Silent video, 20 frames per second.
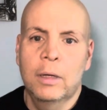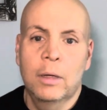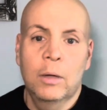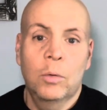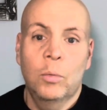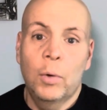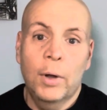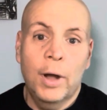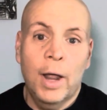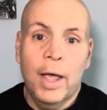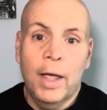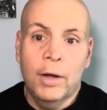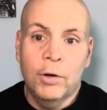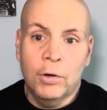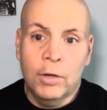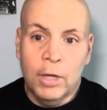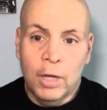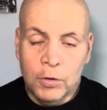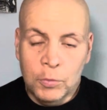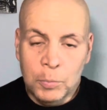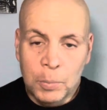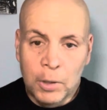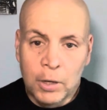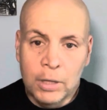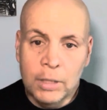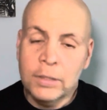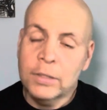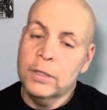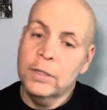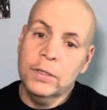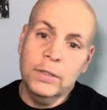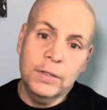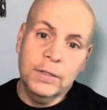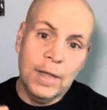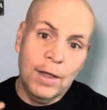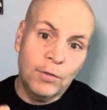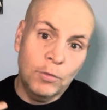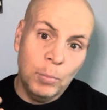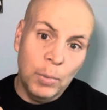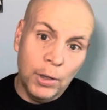what I experienced. And this is
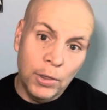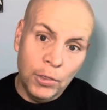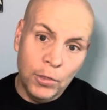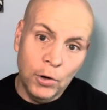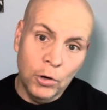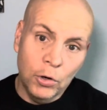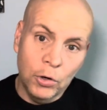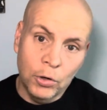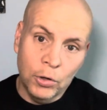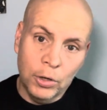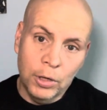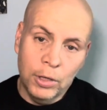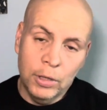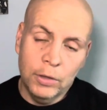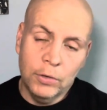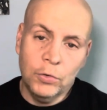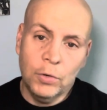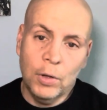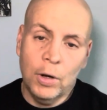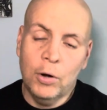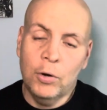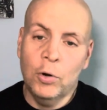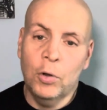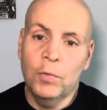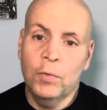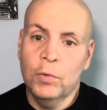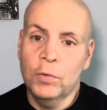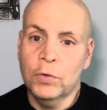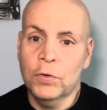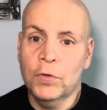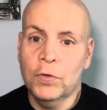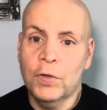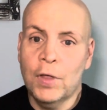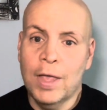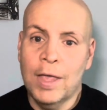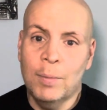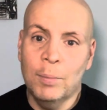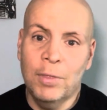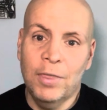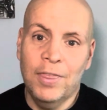after my 3rd, so I don't know if it was the
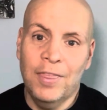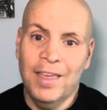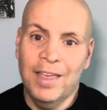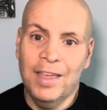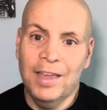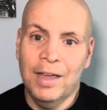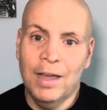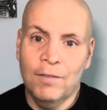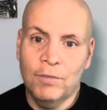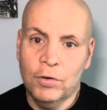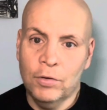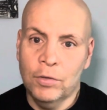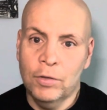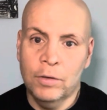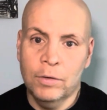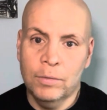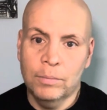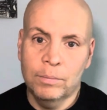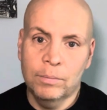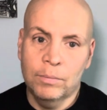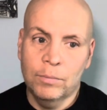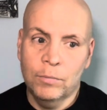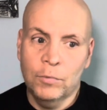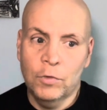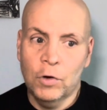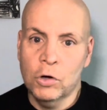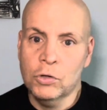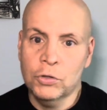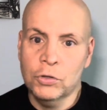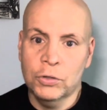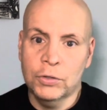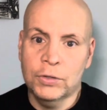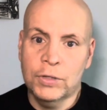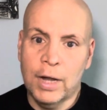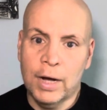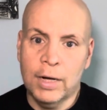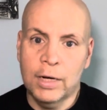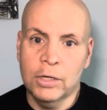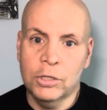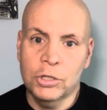same thing after the 1st and
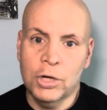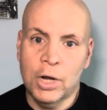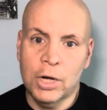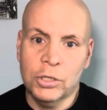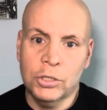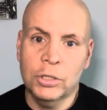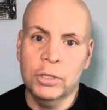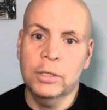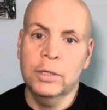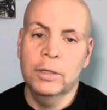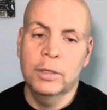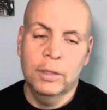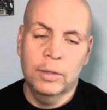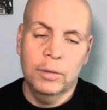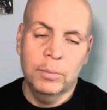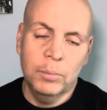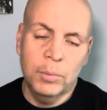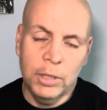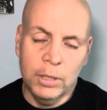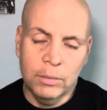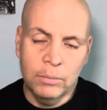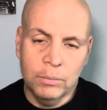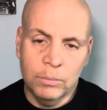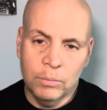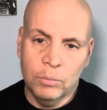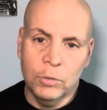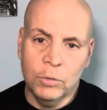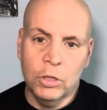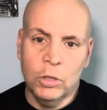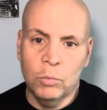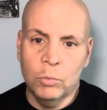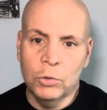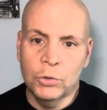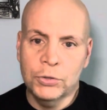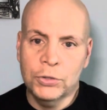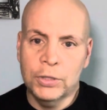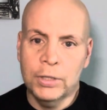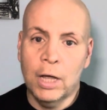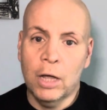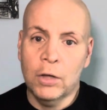2nd injection. But we'll
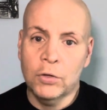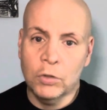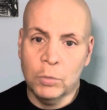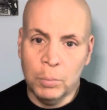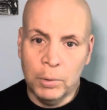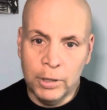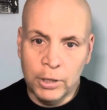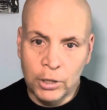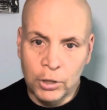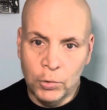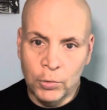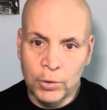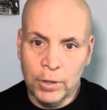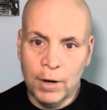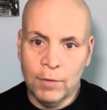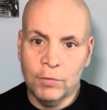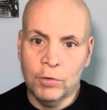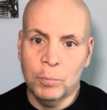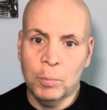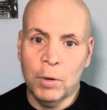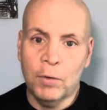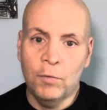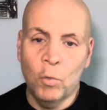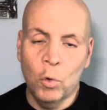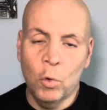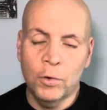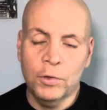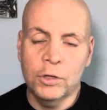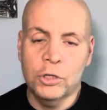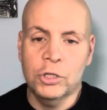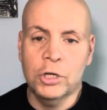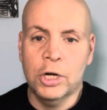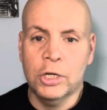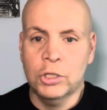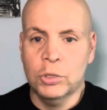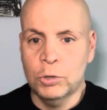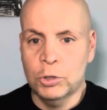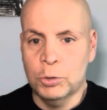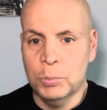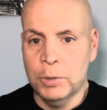see. I also plan to do it after my 4th
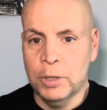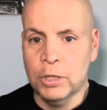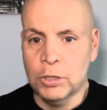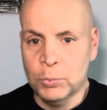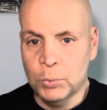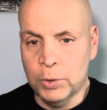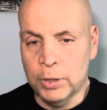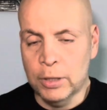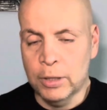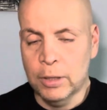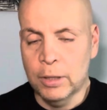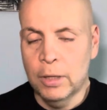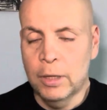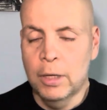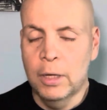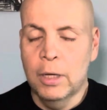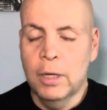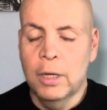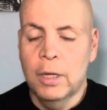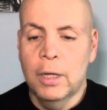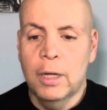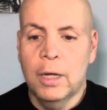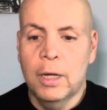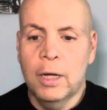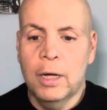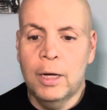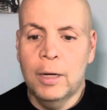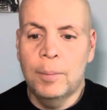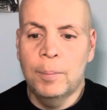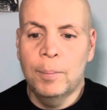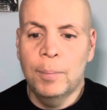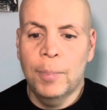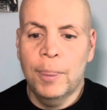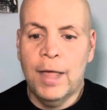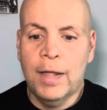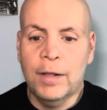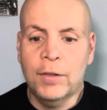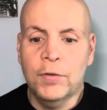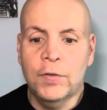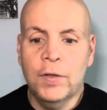injection, which will be next week.
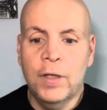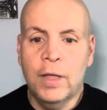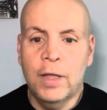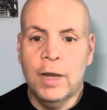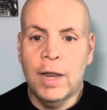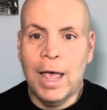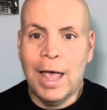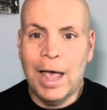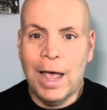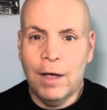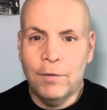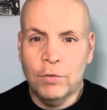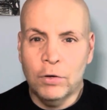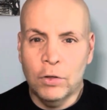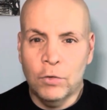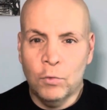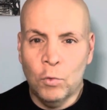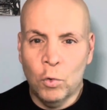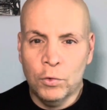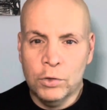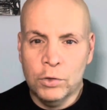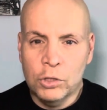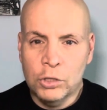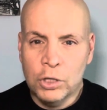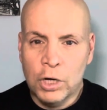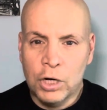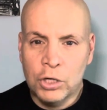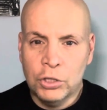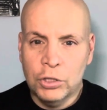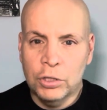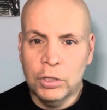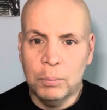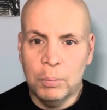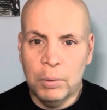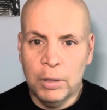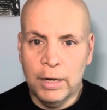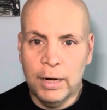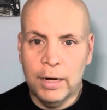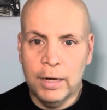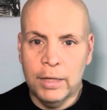That said, after the 4th injection, the
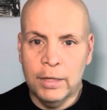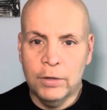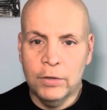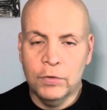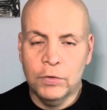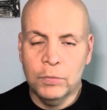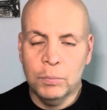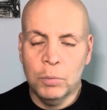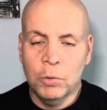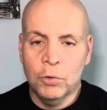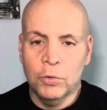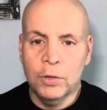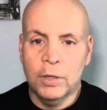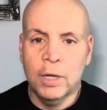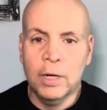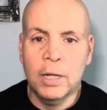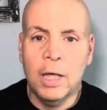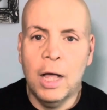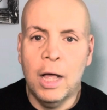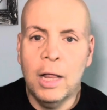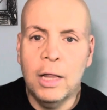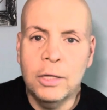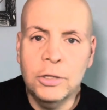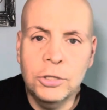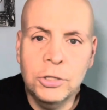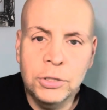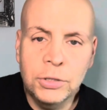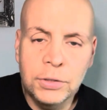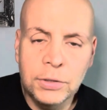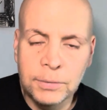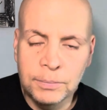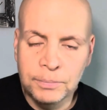plan is, per the oncologist,